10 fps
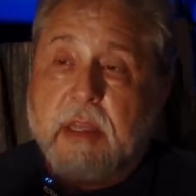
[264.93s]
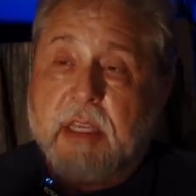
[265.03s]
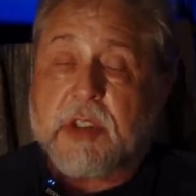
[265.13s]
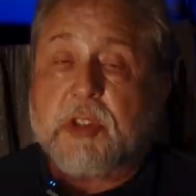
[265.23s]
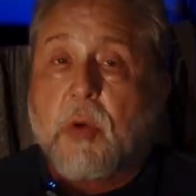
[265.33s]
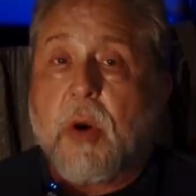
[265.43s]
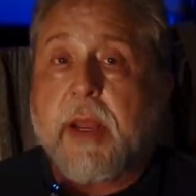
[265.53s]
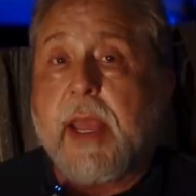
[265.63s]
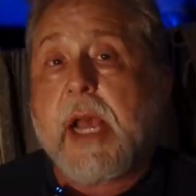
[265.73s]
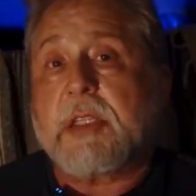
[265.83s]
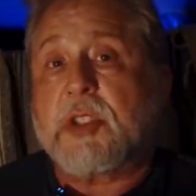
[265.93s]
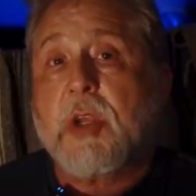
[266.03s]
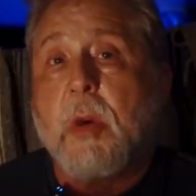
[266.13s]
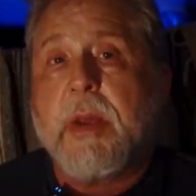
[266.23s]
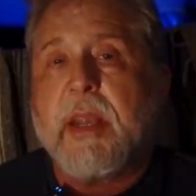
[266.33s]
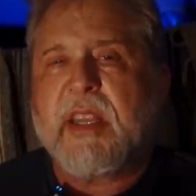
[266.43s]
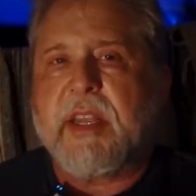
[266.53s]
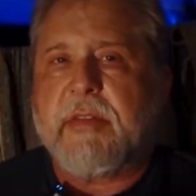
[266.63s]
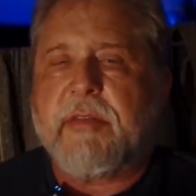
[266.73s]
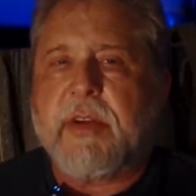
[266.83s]
This story has so many
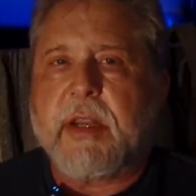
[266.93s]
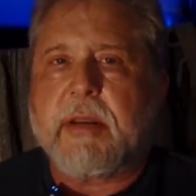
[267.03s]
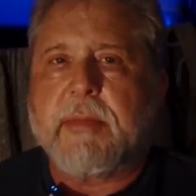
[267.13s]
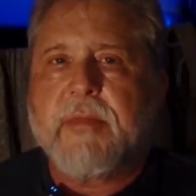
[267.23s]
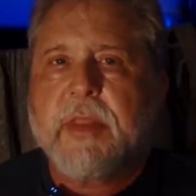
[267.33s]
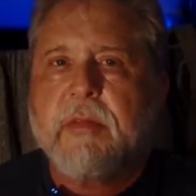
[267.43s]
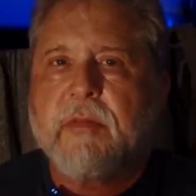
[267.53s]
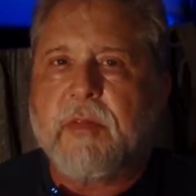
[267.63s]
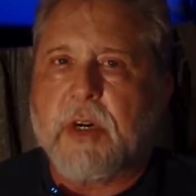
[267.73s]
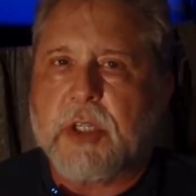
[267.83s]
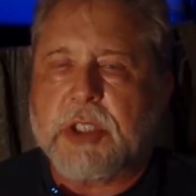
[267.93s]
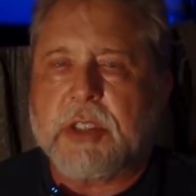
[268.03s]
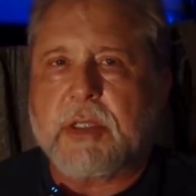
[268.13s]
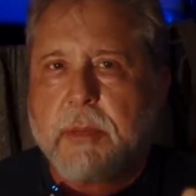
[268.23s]
different versions.